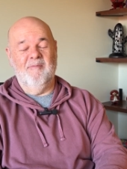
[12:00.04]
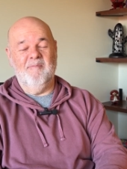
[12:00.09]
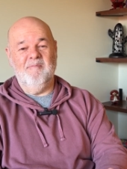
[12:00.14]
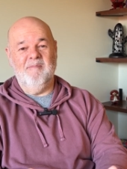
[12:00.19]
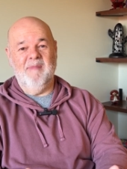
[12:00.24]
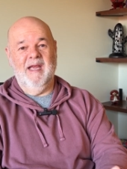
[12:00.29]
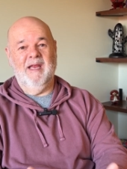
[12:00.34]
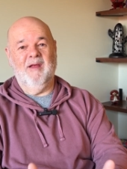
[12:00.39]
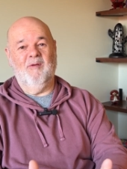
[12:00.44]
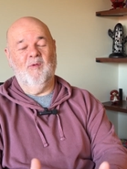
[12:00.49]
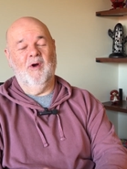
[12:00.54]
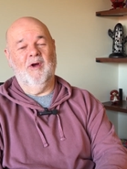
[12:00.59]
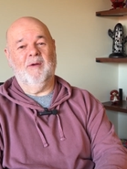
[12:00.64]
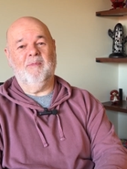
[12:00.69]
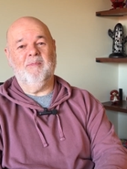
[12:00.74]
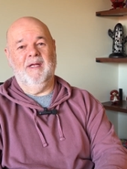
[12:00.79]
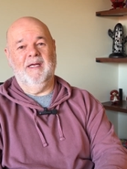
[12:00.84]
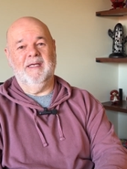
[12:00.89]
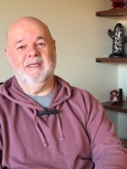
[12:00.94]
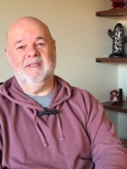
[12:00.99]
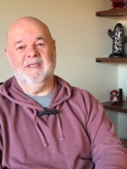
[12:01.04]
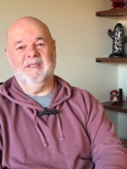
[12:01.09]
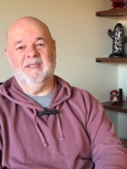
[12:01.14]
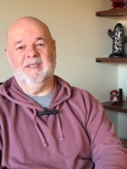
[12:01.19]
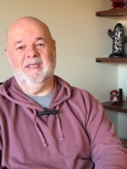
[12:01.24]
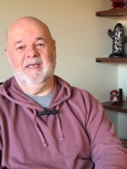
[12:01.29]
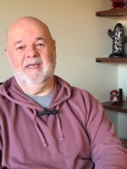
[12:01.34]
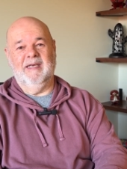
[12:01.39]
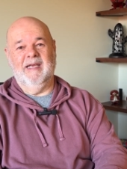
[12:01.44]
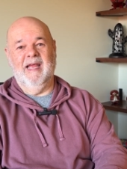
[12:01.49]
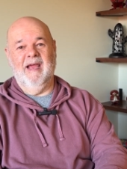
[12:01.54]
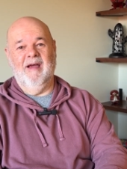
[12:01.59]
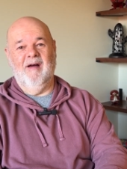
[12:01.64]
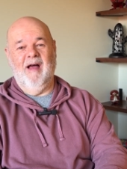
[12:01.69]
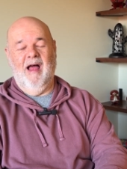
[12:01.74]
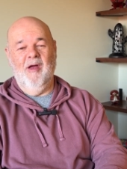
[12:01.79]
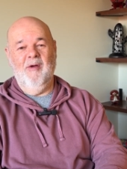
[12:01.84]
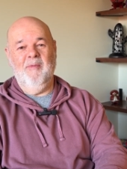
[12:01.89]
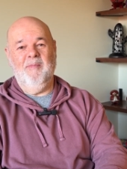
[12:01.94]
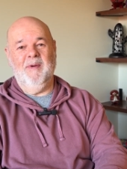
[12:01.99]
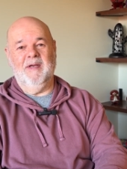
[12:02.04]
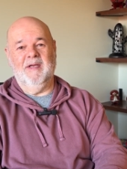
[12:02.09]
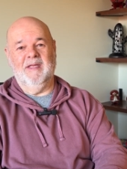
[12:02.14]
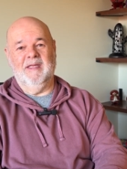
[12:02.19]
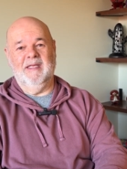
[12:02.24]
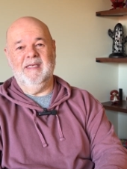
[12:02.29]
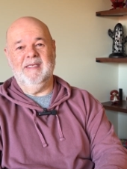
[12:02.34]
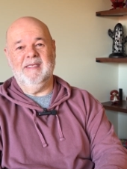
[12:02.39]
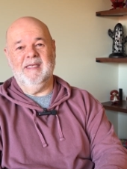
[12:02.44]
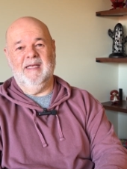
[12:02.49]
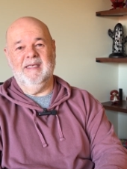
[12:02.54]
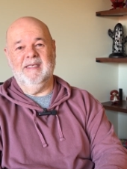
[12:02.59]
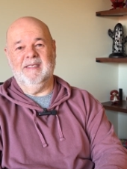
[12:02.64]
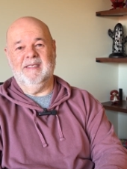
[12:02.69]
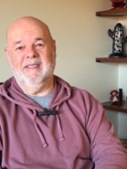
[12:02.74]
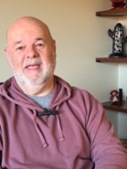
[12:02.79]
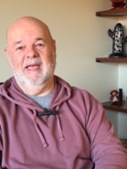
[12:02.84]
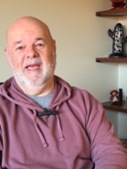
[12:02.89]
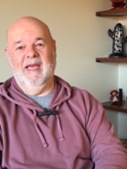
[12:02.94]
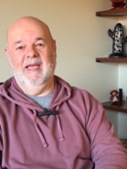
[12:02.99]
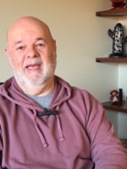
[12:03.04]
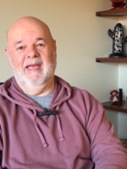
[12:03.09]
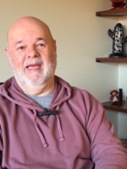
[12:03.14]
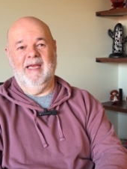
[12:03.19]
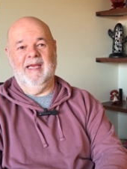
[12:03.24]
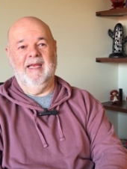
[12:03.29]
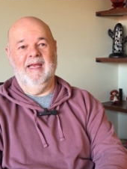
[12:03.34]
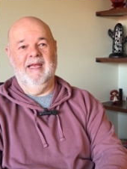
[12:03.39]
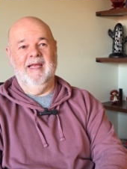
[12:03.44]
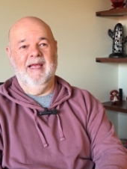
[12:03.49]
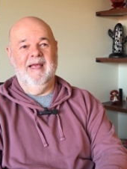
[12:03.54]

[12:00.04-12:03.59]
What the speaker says: are many workplaces that are now open to this, understanding